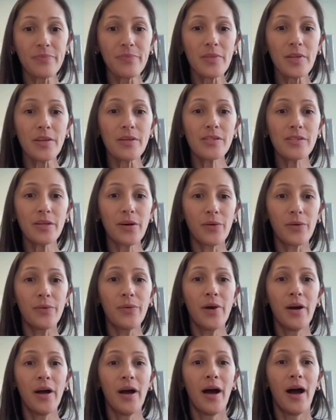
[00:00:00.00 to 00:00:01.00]

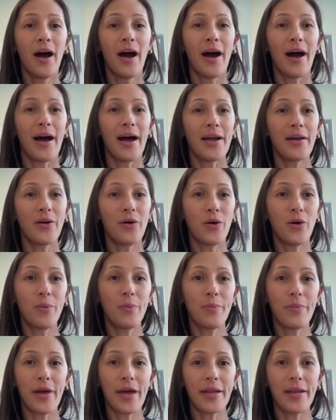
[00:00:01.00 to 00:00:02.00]
So I
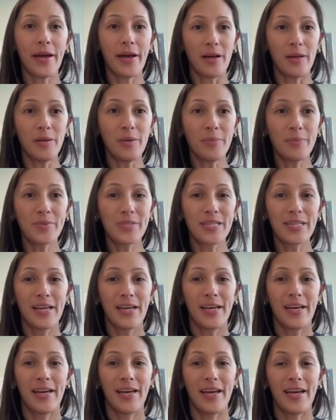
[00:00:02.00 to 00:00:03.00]
hope that helps.
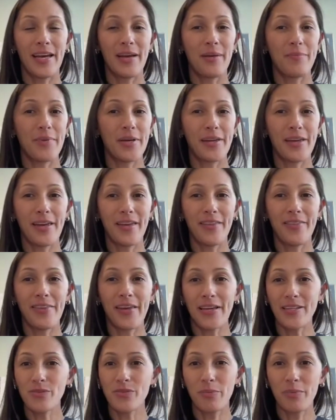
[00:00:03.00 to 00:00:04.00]
Again,
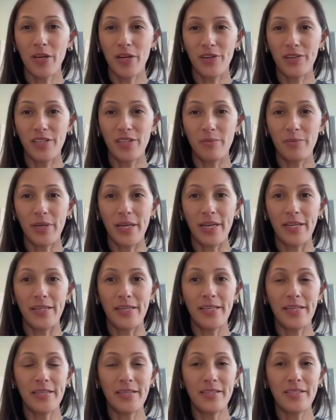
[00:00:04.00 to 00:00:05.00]
that's what perineal pain
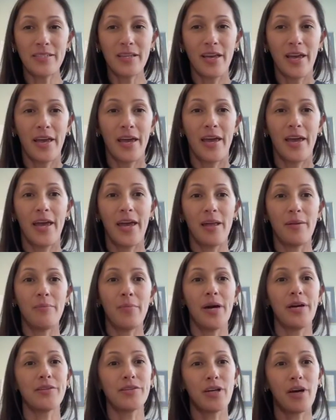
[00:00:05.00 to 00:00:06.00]
is, and
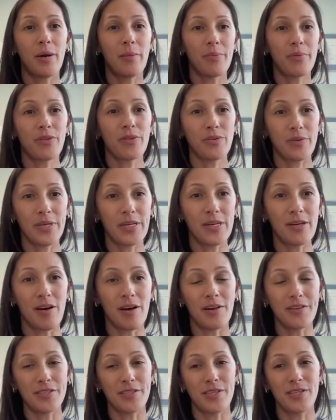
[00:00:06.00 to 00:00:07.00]
my top 3
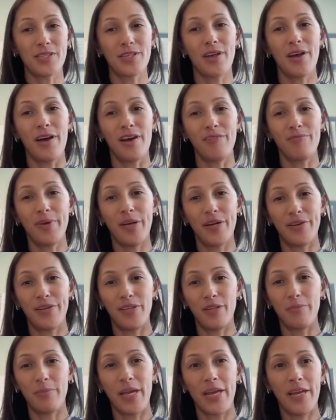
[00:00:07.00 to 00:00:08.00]
causes of
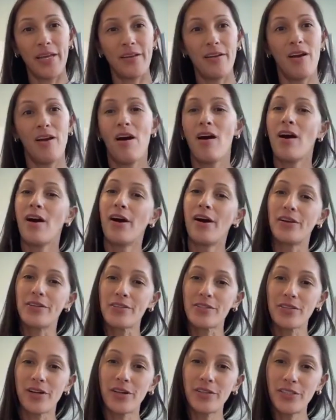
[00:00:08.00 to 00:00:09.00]
perineal pain are
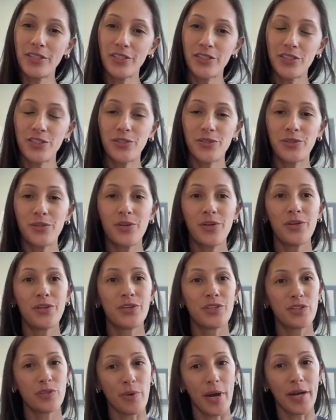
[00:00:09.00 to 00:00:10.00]
scar tissue,
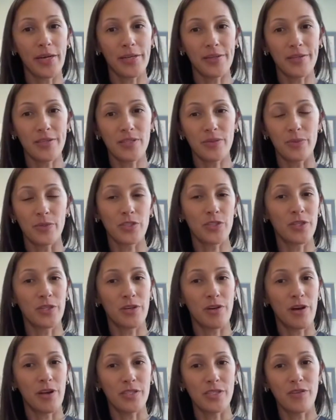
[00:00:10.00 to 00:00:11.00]
dryness, which can
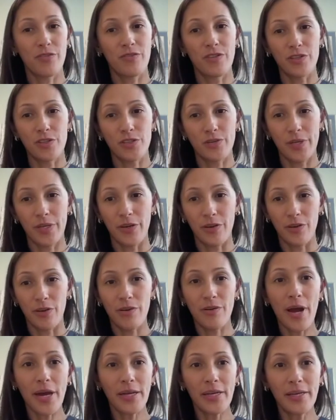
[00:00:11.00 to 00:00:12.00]
cause fissuring or
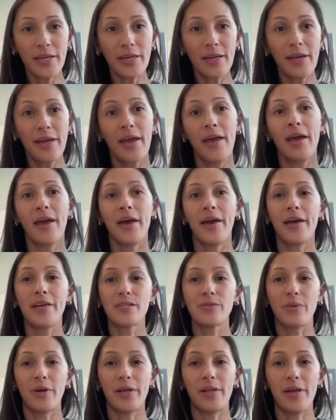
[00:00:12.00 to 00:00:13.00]
cracking,
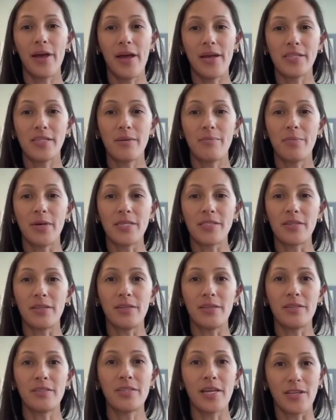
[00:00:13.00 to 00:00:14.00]
as well as
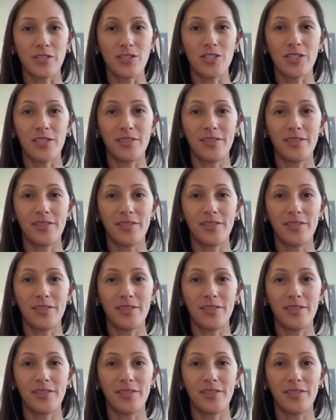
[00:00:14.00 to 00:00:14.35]
muscle tension.